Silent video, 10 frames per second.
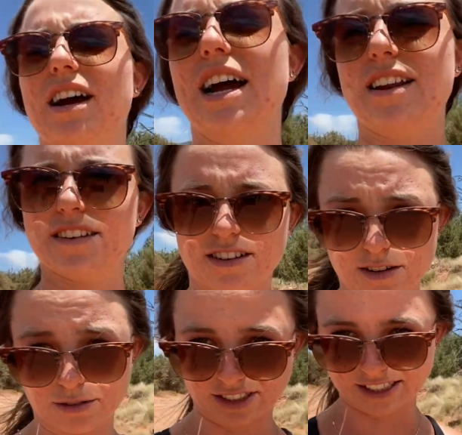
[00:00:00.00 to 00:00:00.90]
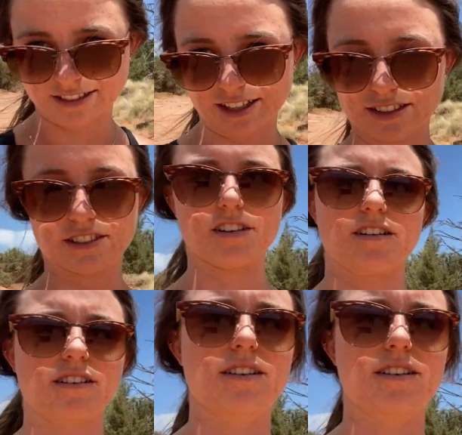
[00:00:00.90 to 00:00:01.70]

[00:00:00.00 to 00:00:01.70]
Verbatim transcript: I didn't know it was gonna take this long.